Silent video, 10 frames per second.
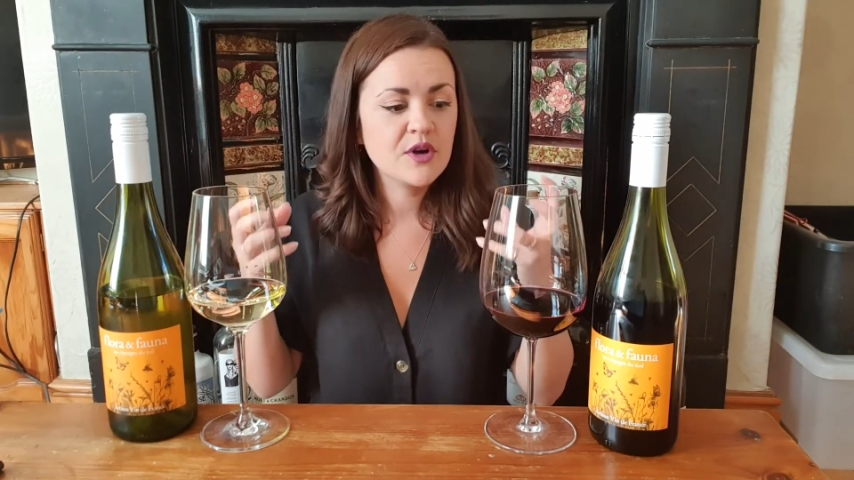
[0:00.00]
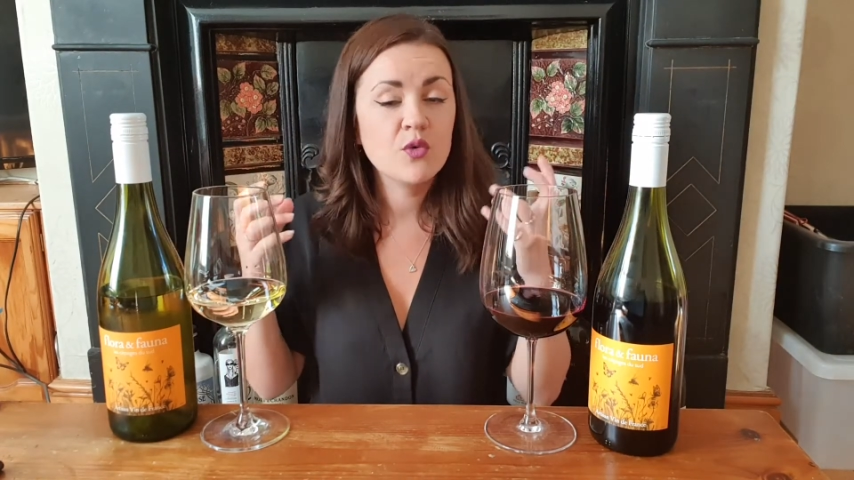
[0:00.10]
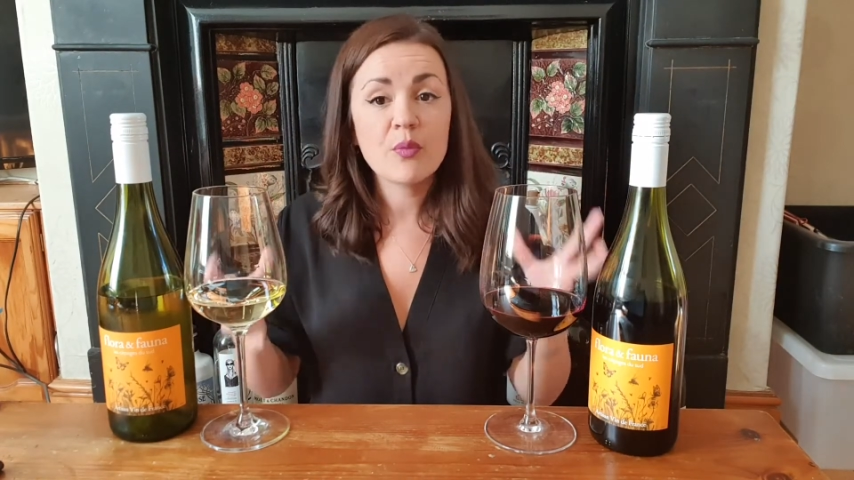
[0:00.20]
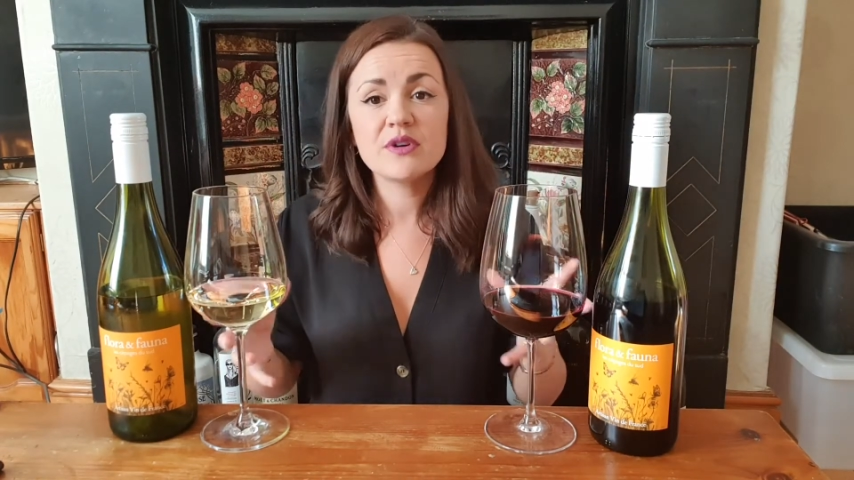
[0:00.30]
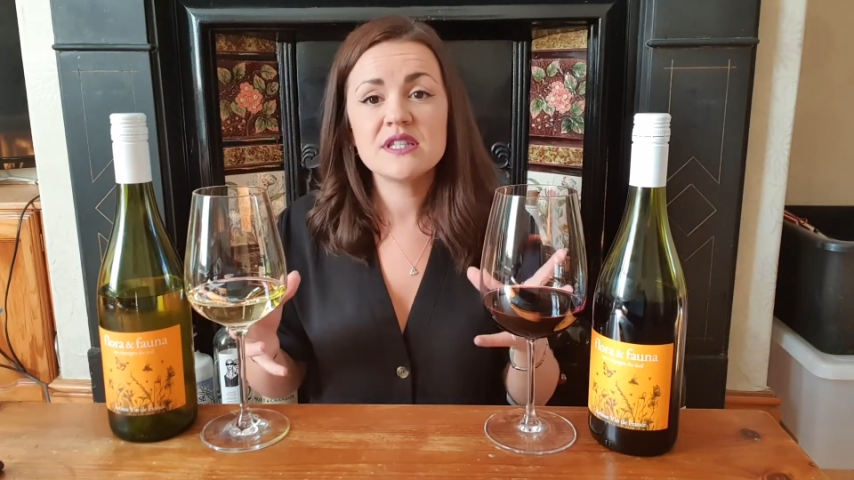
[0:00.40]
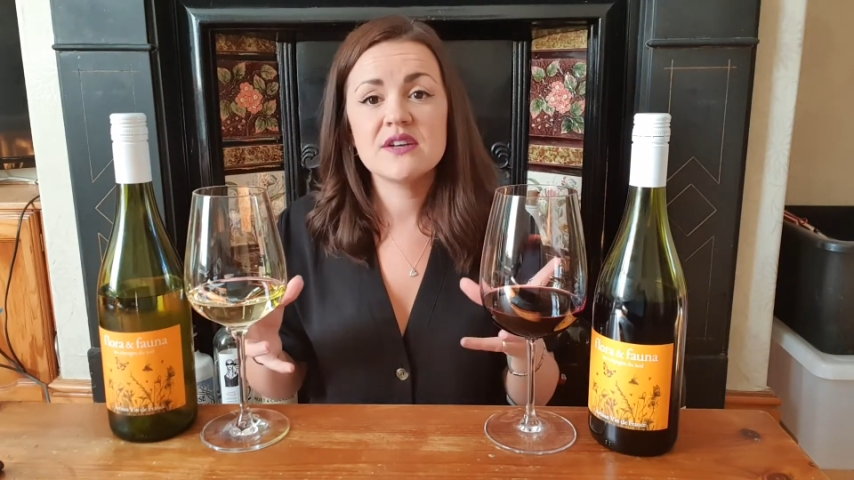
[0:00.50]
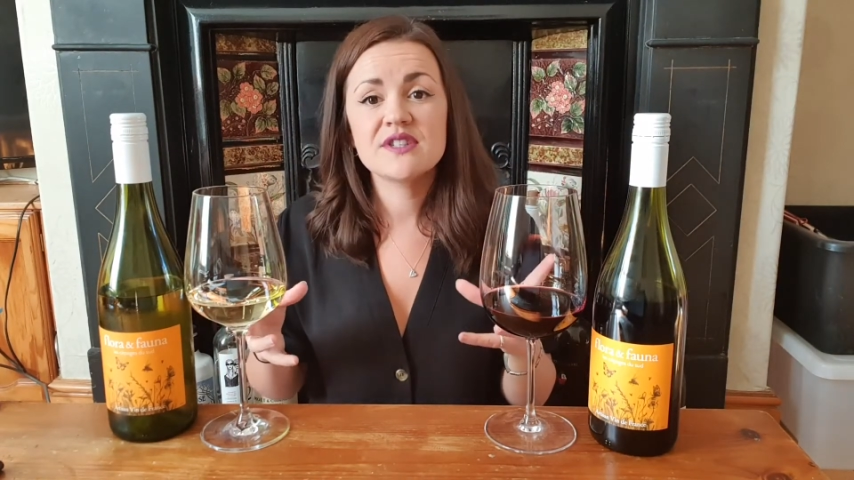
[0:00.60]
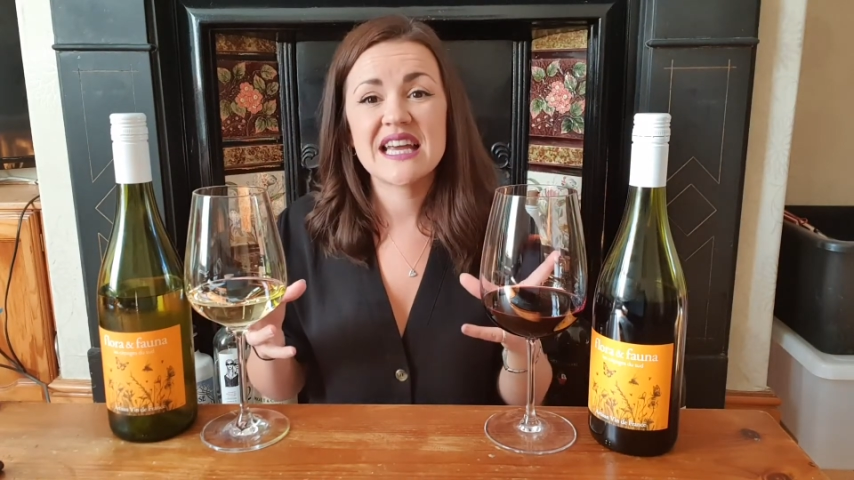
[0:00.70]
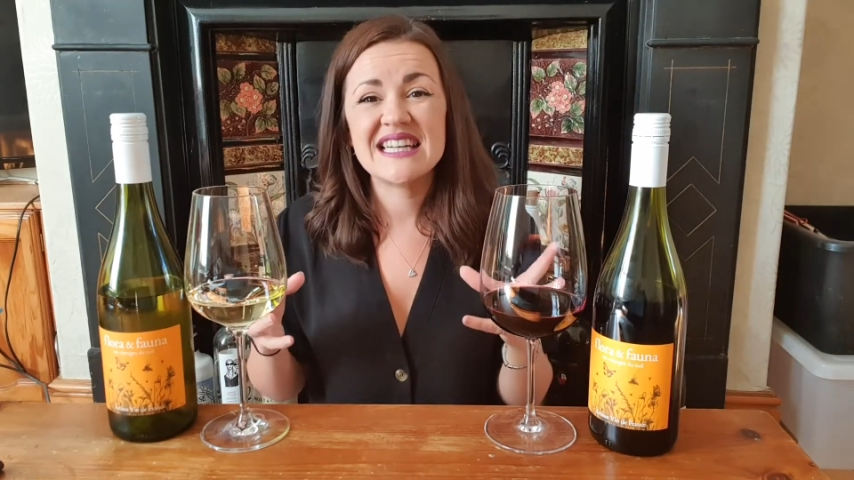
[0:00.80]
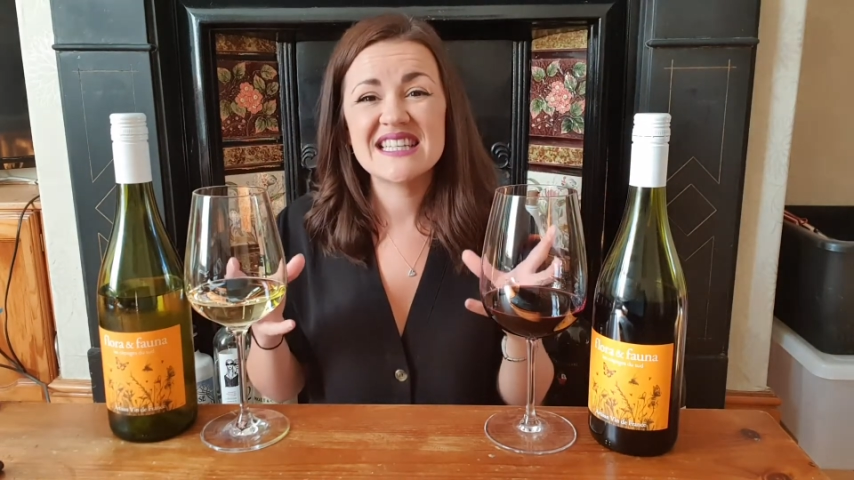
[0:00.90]
cooperatives
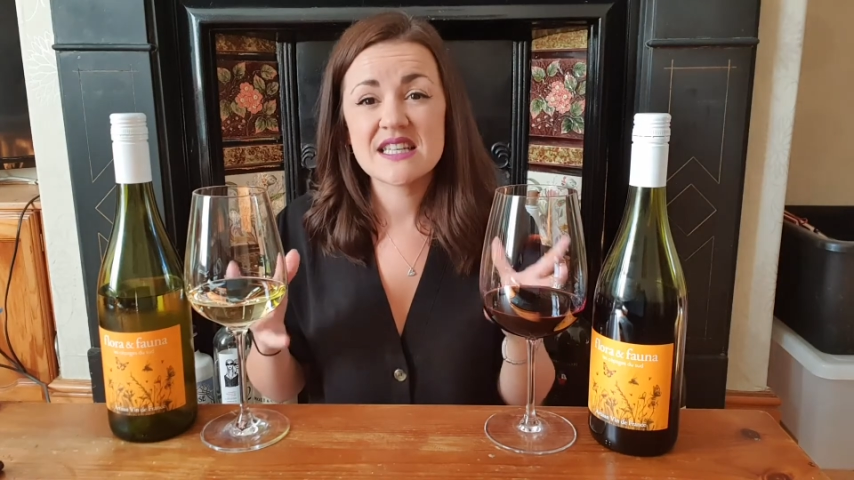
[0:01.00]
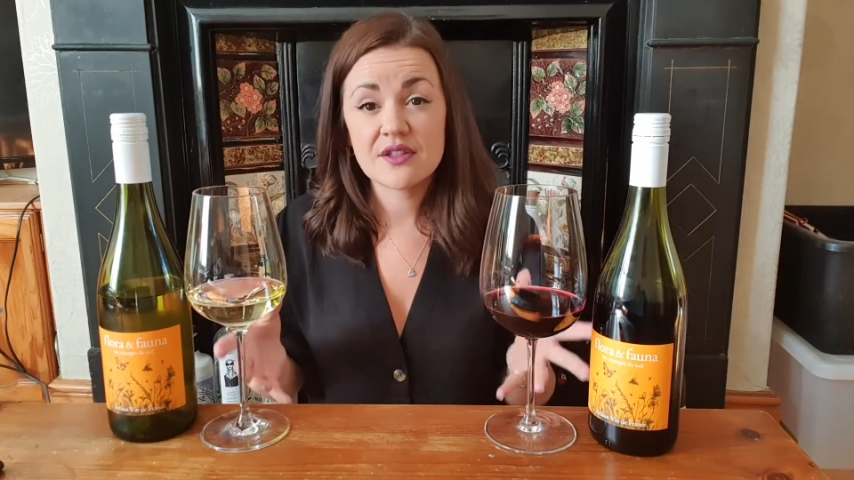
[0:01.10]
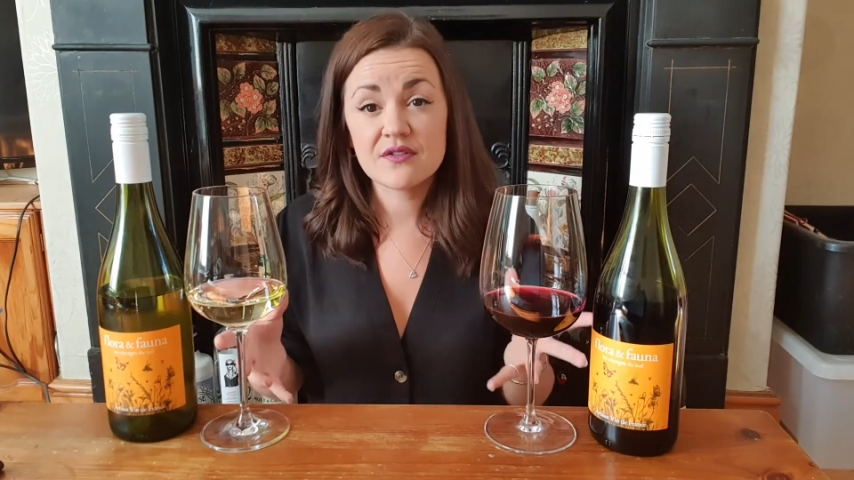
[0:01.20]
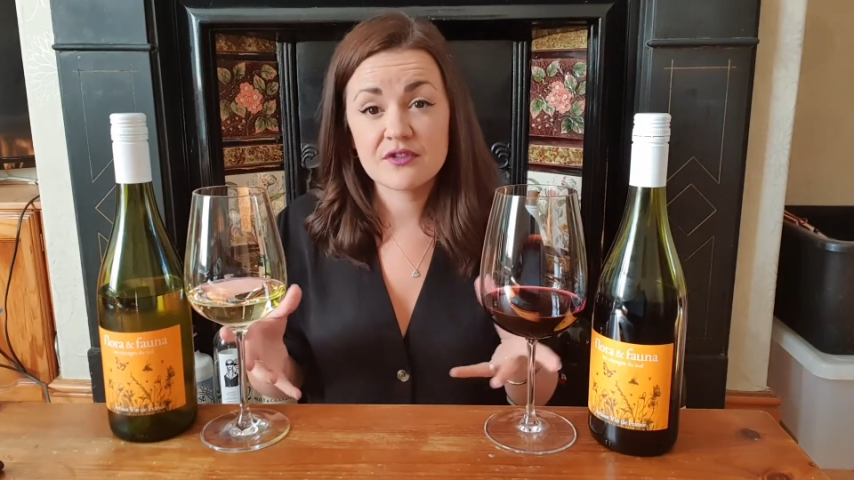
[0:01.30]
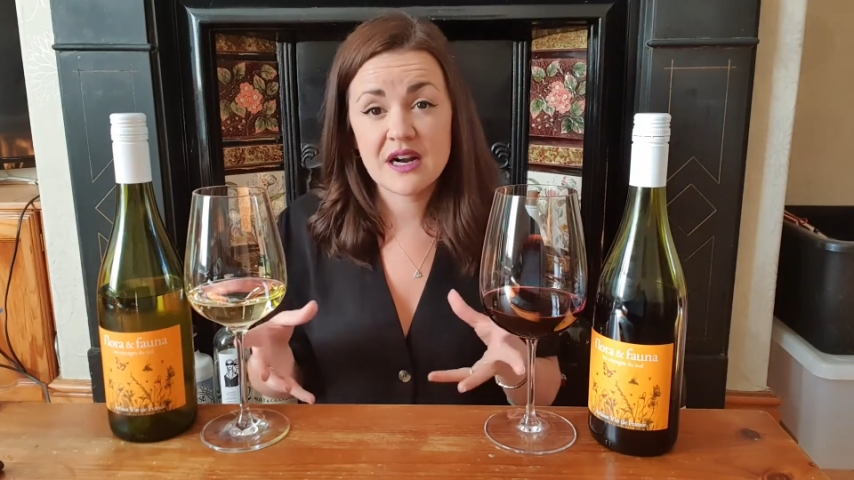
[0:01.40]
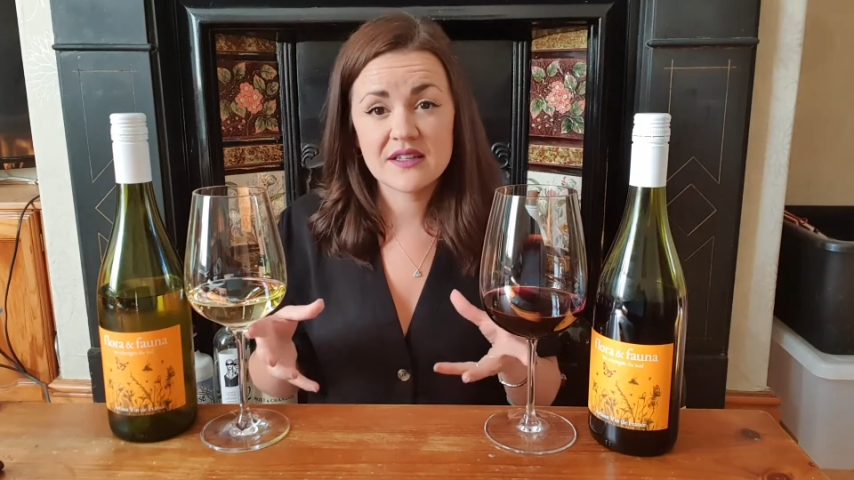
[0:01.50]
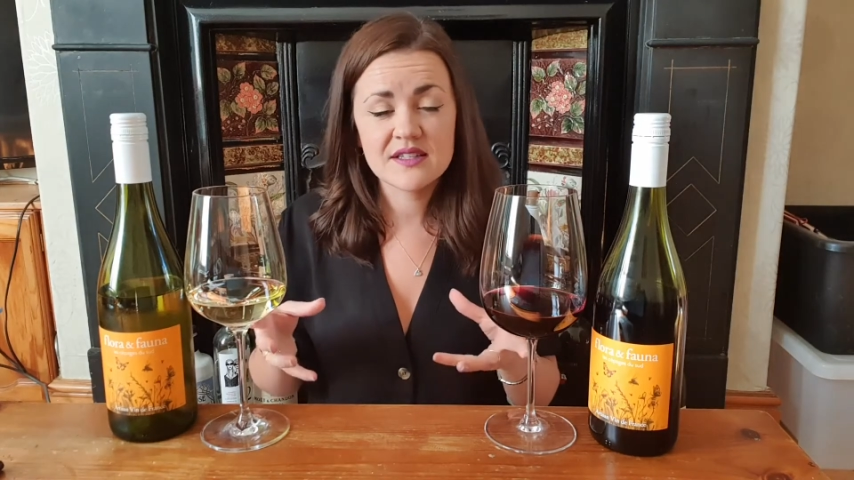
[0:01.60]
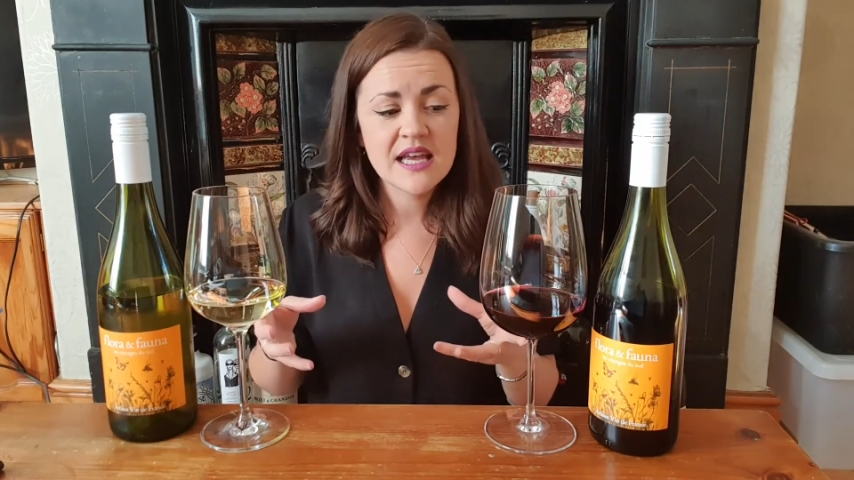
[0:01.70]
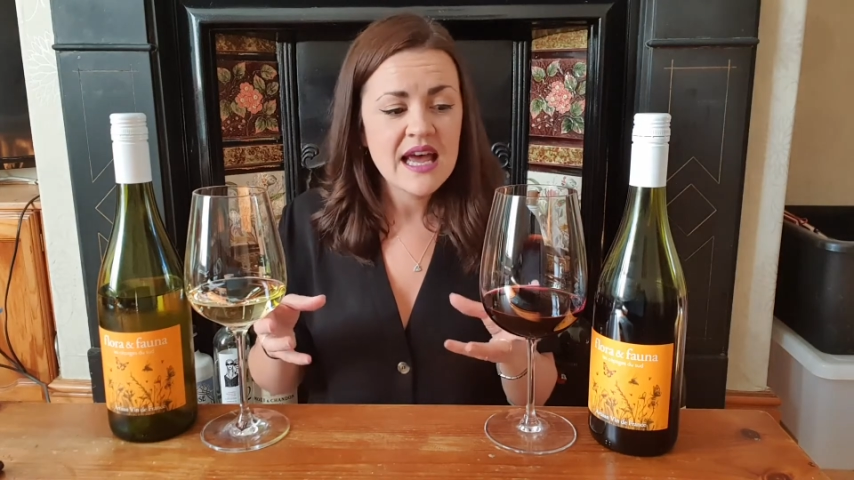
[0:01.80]
in southern France